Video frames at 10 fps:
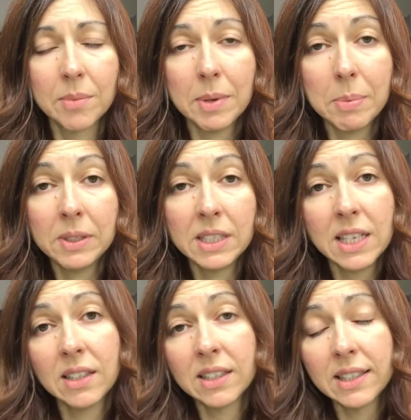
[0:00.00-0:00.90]
People in
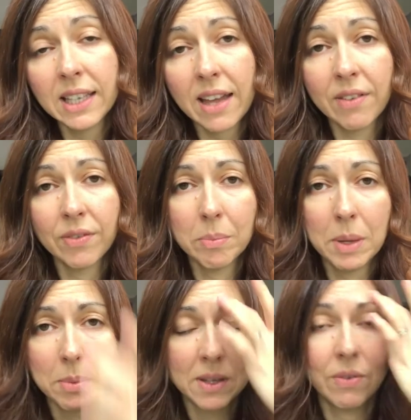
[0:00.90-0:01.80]
England have
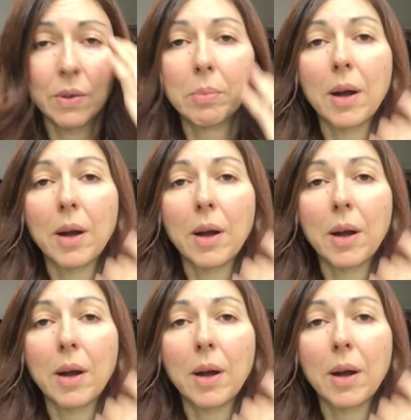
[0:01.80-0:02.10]
maybe different